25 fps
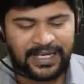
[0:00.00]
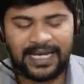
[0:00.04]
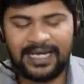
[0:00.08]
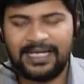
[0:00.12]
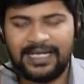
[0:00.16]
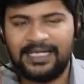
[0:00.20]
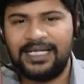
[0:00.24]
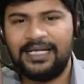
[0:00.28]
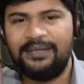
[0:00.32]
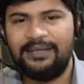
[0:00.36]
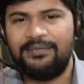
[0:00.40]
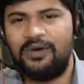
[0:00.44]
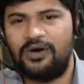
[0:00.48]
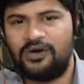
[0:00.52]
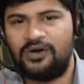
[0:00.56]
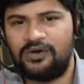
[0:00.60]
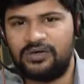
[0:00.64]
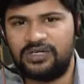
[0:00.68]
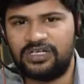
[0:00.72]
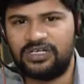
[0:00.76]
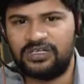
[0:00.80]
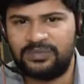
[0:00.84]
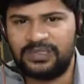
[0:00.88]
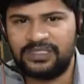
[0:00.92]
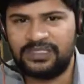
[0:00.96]
and then
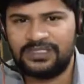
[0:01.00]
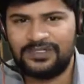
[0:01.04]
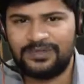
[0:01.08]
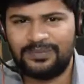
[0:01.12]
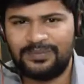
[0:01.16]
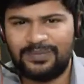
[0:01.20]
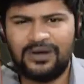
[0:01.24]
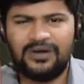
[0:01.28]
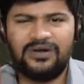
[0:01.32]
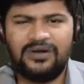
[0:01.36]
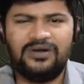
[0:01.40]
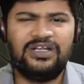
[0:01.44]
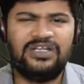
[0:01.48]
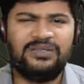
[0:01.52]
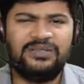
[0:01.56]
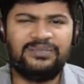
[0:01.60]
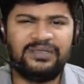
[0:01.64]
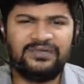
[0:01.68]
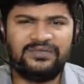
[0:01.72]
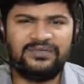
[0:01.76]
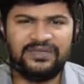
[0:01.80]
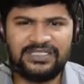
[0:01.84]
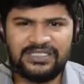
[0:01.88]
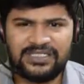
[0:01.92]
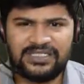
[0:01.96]
mongodb so
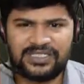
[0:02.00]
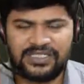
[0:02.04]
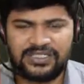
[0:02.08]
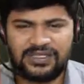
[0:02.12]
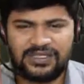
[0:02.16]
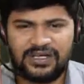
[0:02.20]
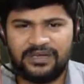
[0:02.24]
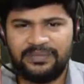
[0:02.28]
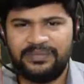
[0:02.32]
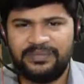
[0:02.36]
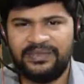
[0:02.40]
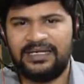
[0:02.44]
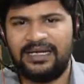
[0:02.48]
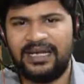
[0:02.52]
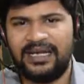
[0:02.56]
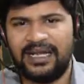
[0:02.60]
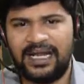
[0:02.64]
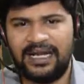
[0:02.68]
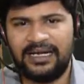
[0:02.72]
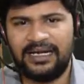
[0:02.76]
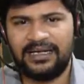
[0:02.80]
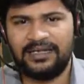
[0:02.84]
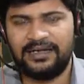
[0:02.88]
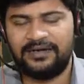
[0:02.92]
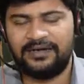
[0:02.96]
mongodb we install a bit
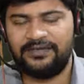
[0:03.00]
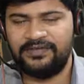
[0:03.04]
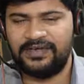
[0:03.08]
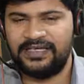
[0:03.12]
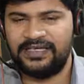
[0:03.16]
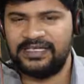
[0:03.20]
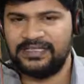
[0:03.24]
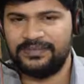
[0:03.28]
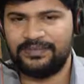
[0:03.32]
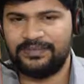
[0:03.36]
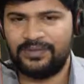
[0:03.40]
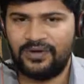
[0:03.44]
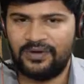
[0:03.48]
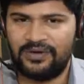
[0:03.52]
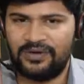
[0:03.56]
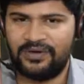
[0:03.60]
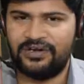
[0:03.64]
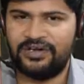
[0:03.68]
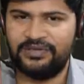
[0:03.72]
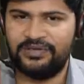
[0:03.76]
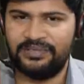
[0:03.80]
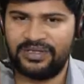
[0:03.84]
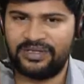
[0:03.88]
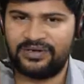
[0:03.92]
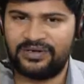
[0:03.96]
later when
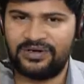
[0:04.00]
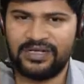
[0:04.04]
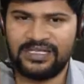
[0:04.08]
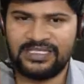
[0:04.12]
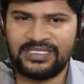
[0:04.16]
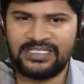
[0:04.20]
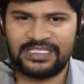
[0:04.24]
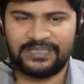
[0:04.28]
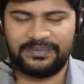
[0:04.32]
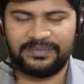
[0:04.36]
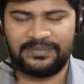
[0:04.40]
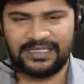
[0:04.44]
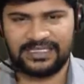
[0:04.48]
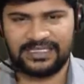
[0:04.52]
mongodb concept